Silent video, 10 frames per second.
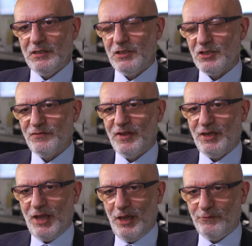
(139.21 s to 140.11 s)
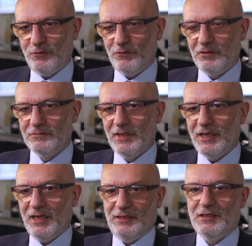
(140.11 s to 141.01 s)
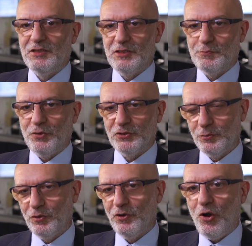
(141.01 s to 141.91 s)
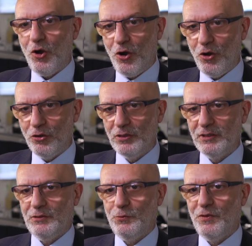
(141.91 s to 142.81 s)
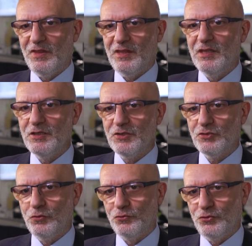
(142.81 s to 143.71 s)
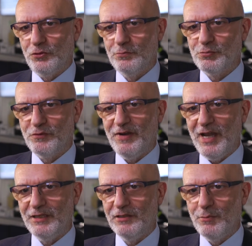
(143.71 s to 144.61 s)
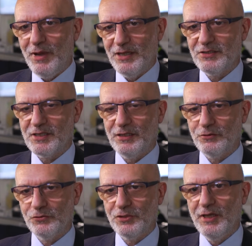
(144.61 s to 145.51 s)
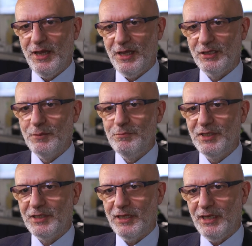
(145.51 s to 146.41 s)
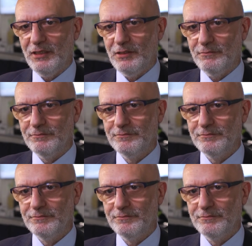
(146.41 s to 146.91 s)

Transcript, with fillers: This is very helpful, and this is possible only with this solution provided by Stratus and the Beta eighty.